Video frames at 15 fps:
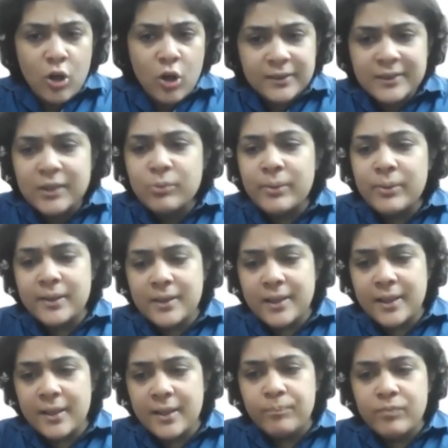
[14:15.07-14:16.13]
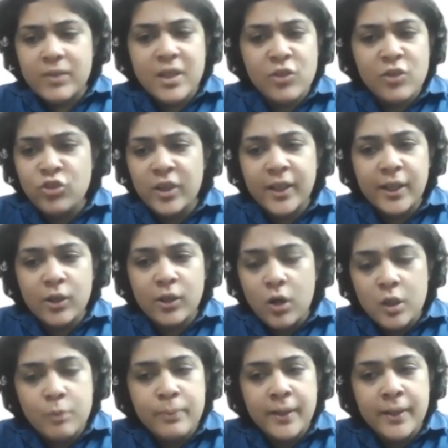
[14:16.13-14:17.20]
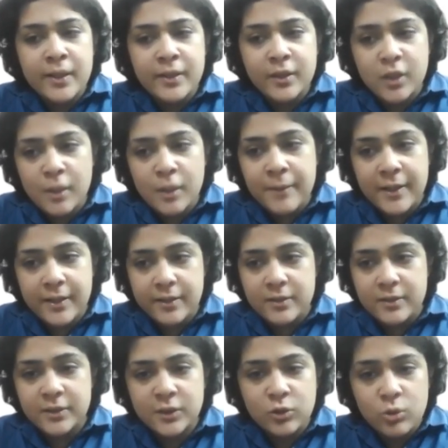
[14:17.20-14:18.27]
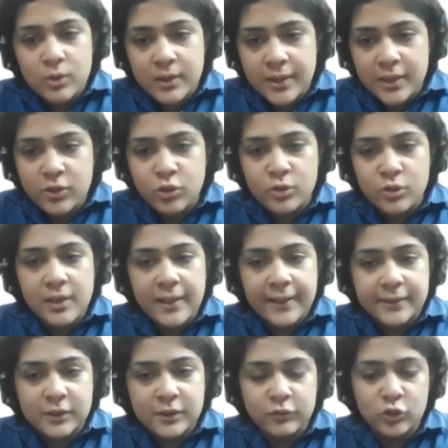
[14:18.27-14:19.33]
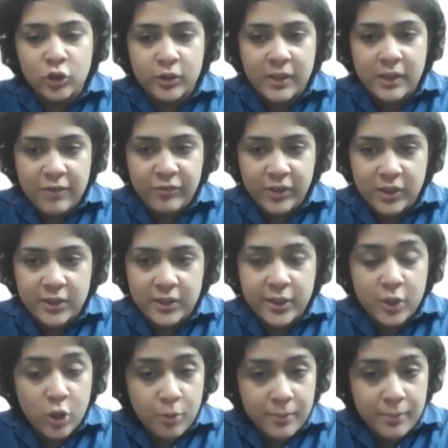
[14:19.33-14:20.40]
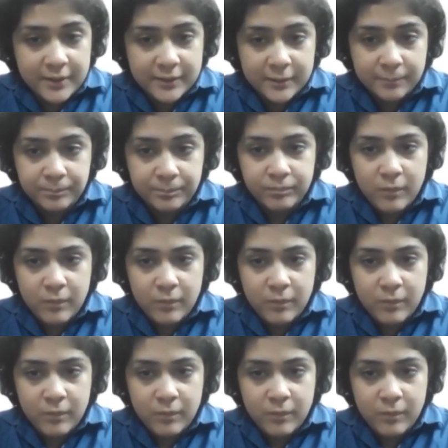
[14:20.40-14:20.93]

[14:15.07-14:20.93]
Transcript: Consequently, history cannot be interpreted solely through the lens of geographical determinism.